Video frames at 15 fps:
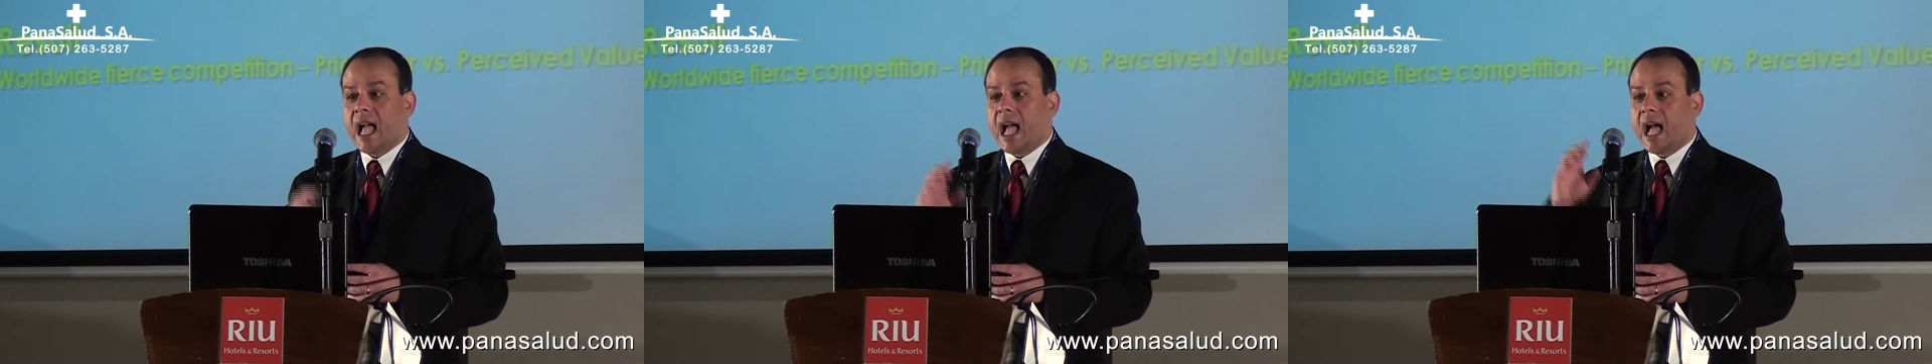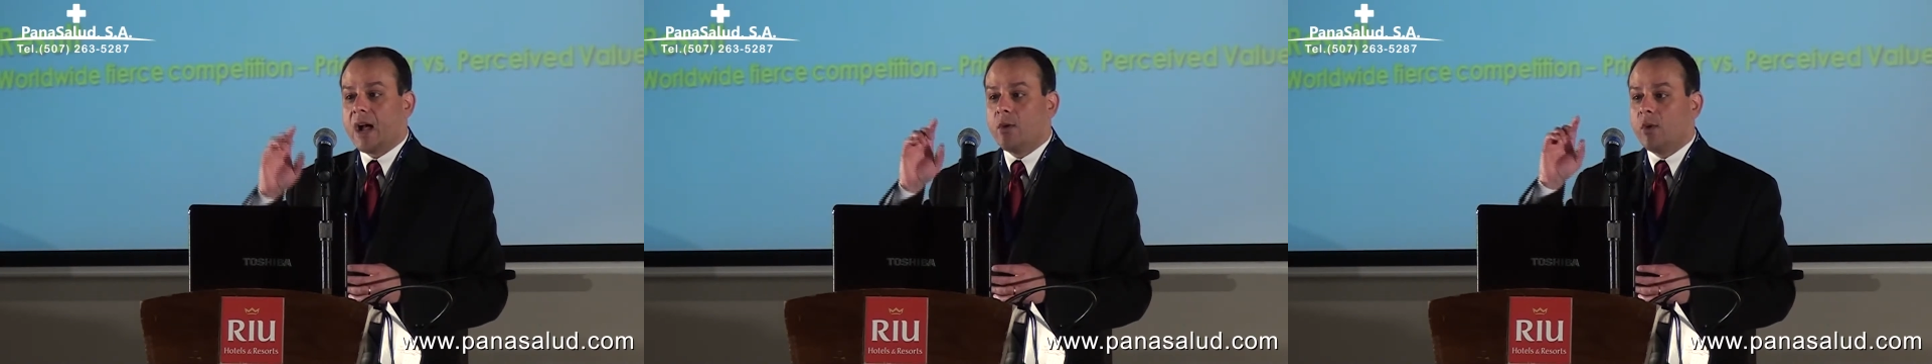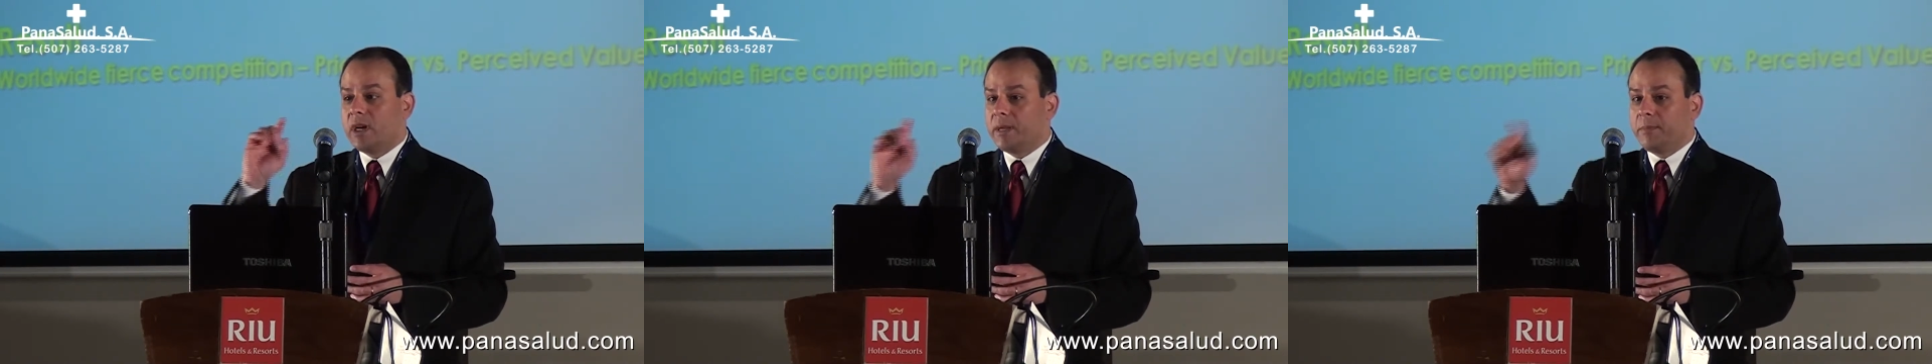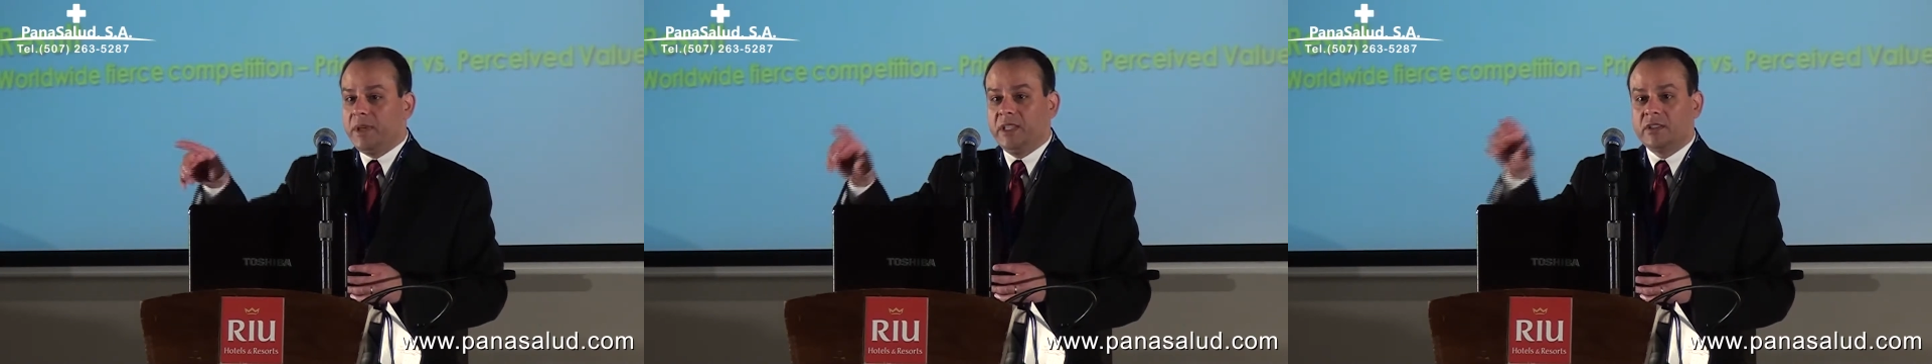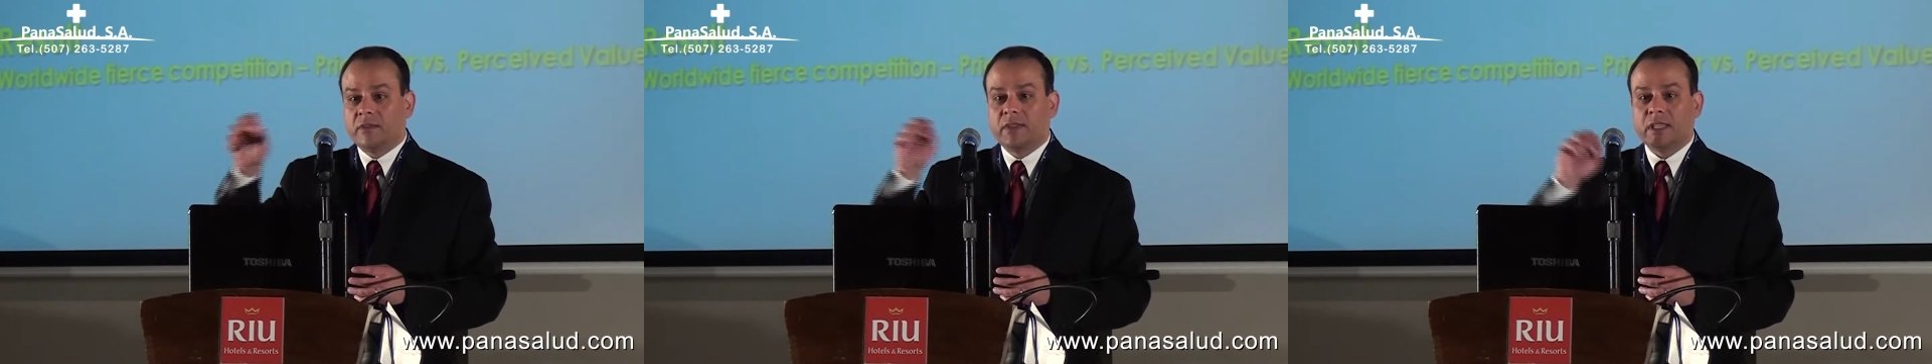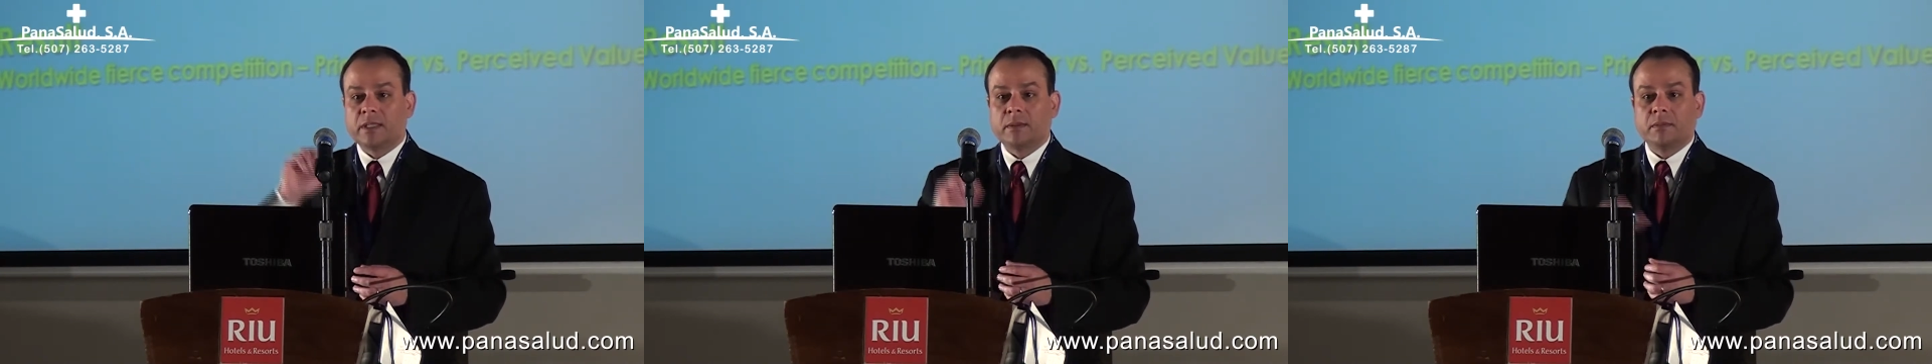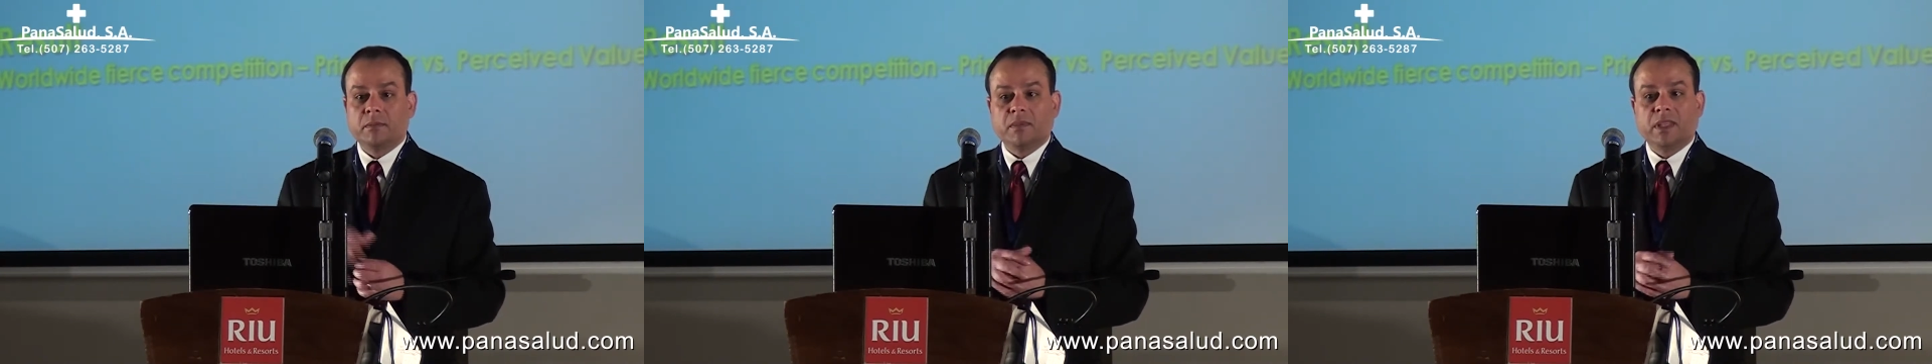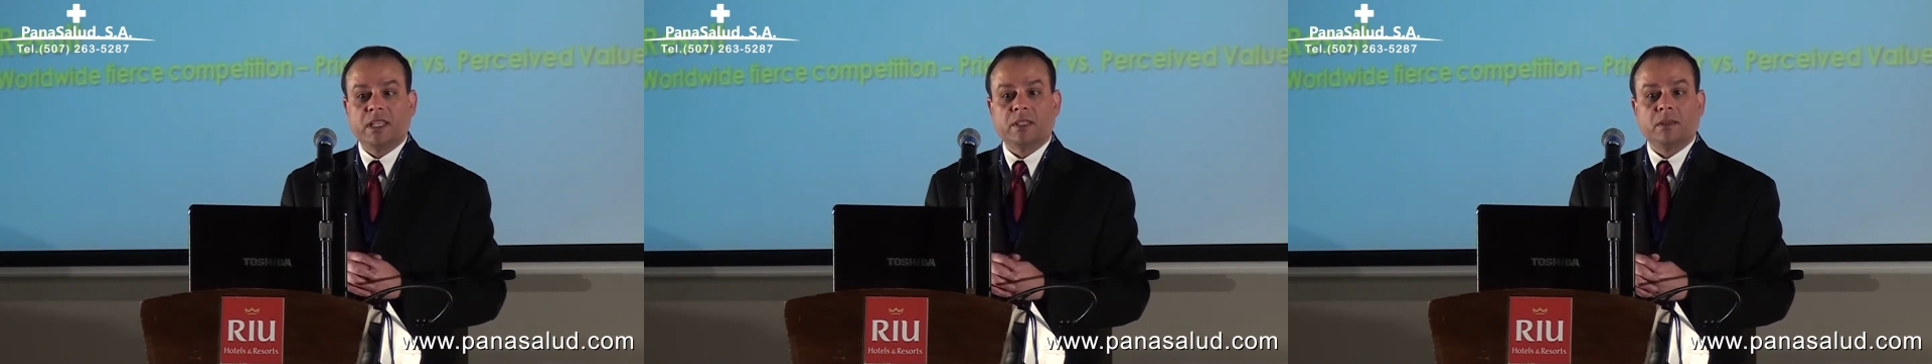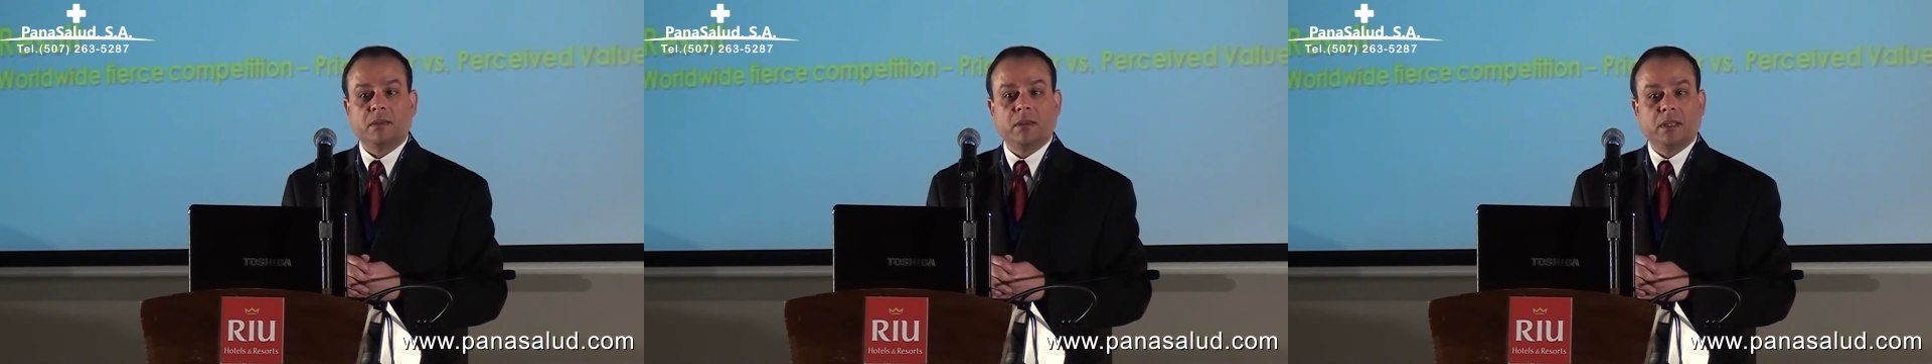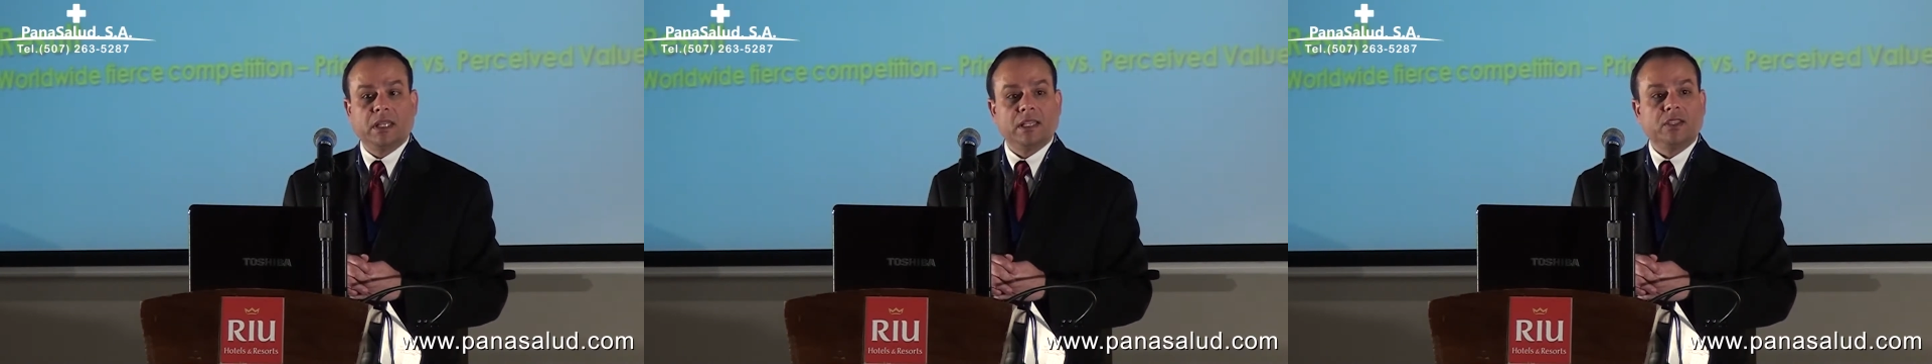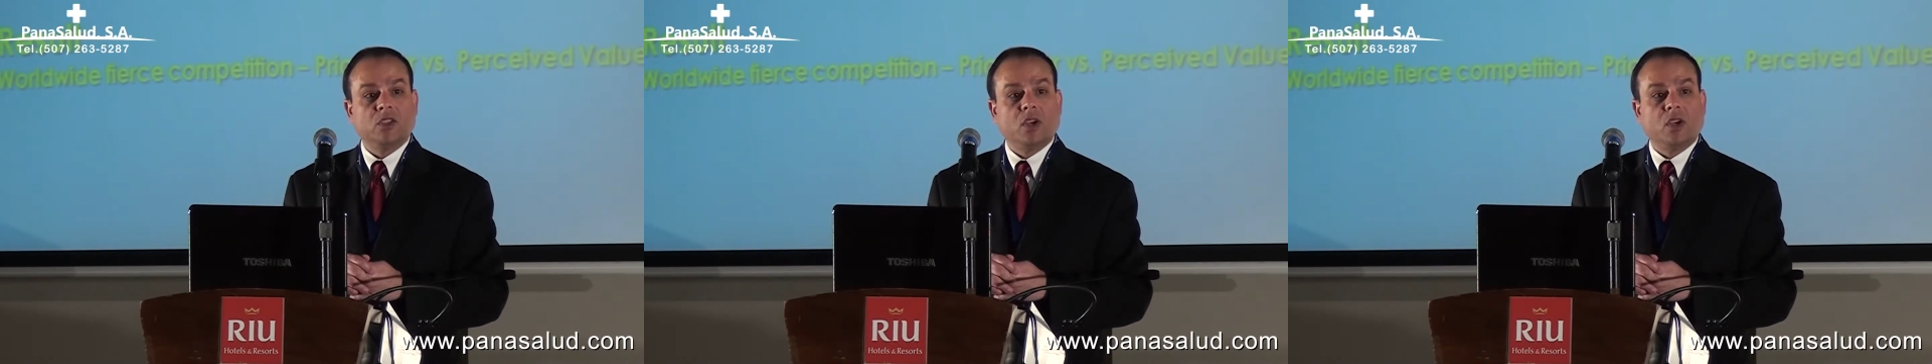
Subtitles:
I want a piece of this